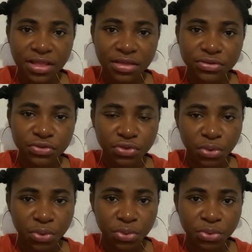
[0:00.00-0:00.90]

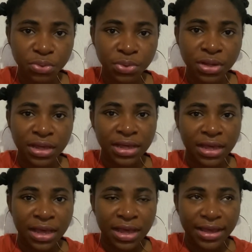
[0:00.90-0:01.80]
So
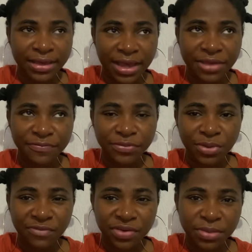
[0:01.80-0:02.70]
yeah, if
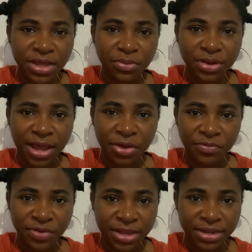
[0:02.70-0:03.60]
you are familiar with
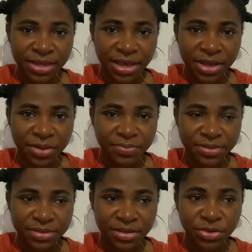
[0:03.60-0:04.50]
Ayurvedic
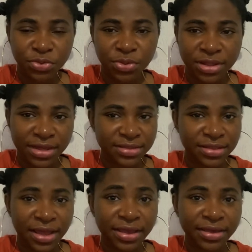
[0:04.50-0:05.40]
herbs, you know that
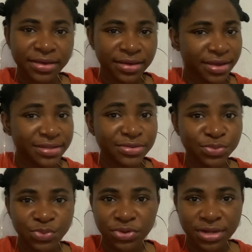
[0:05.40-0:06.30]
like it
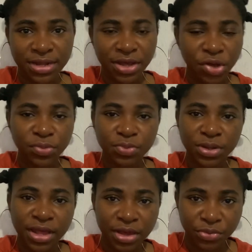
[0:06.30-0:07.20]
really helps
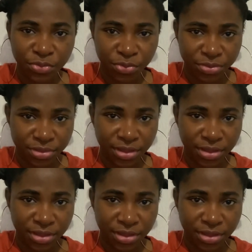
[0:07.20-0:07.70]
with hair growth.